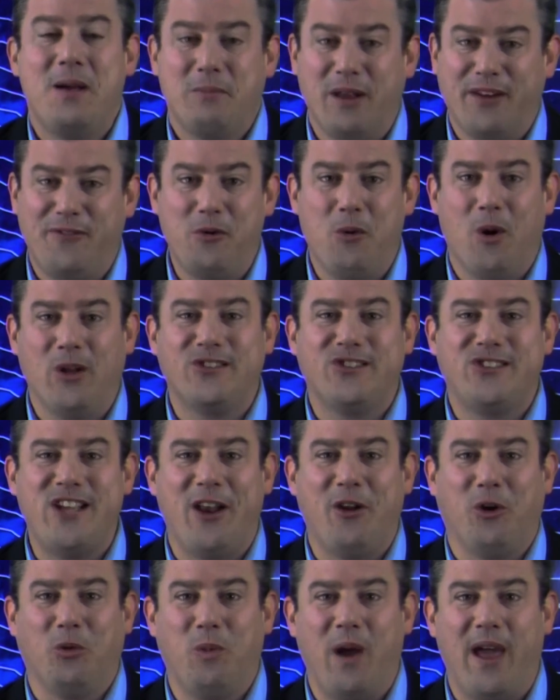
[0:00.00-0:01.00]
But if you want
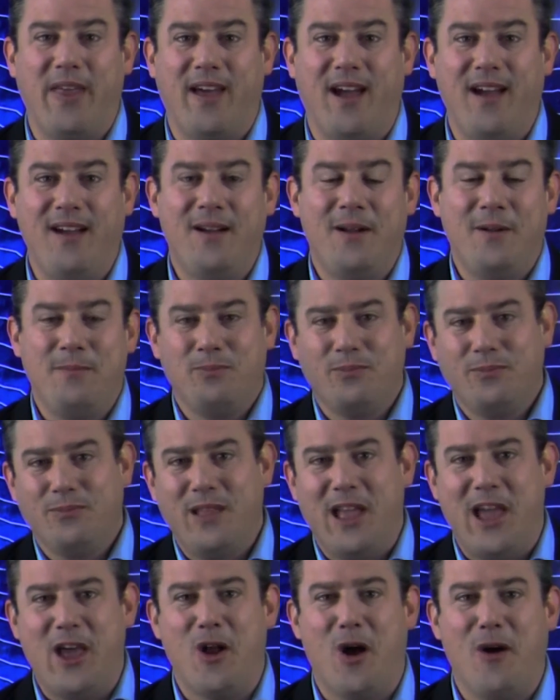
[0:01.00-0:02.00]
settled weather,
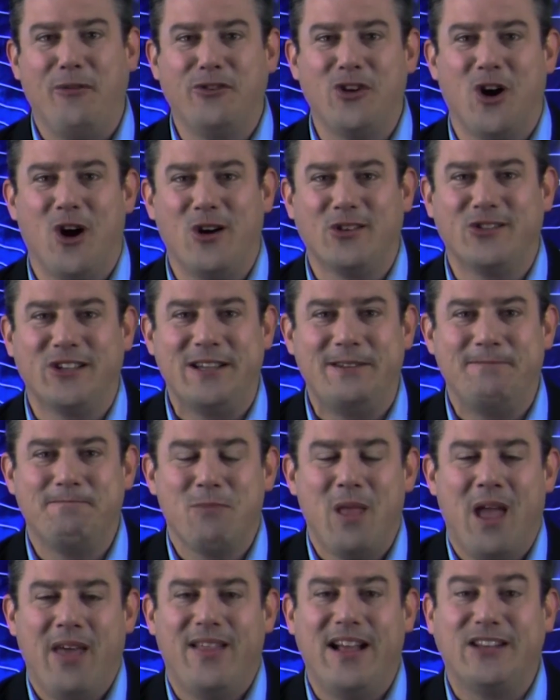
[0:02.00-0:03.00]
head off to Aussie.
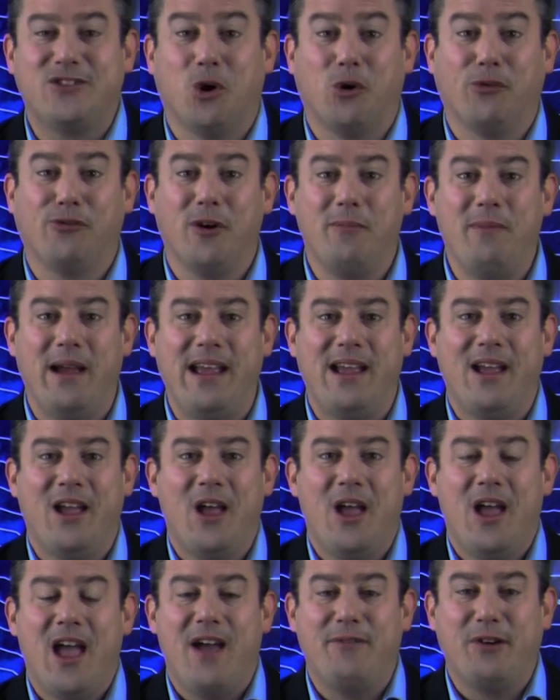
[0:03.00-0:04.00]
That's all from me.
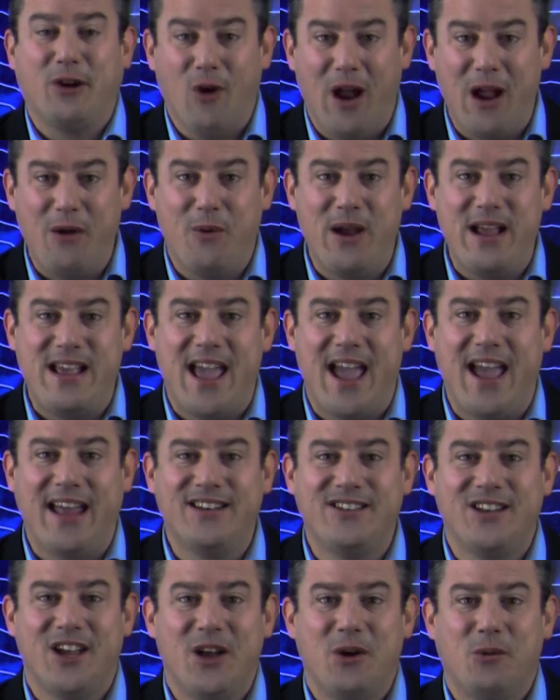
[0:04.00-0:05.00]
Have a great
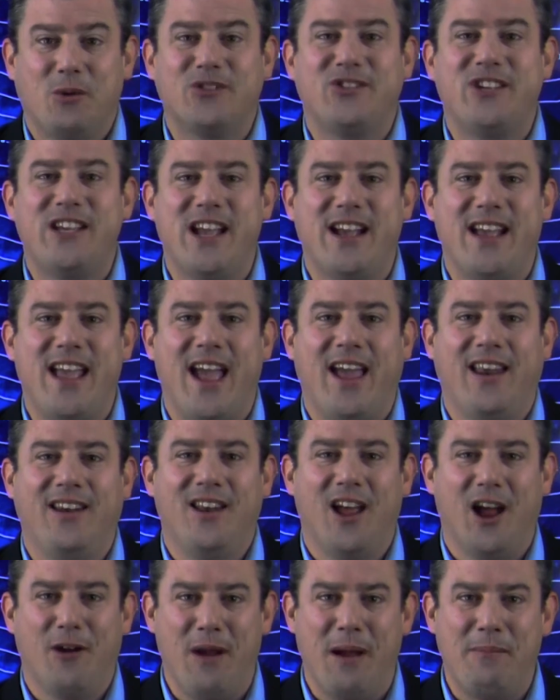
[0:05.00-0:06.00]
weekend. We'll see you
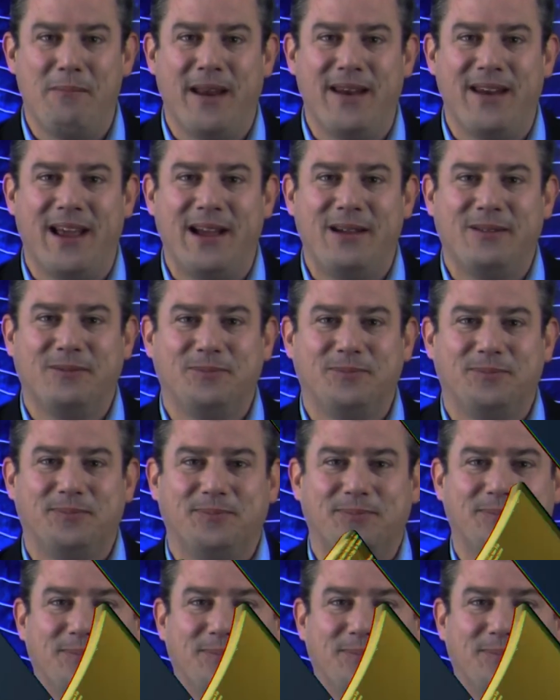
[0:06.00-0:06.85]
again around Monday.